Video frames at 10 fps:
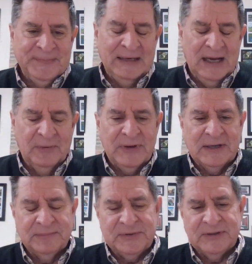And now we
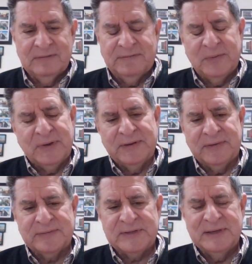come to the
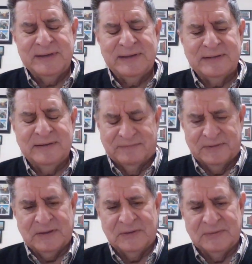fourth saying, a
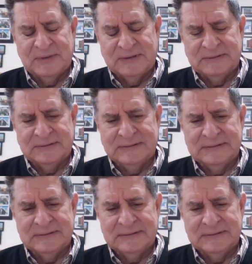difficult one.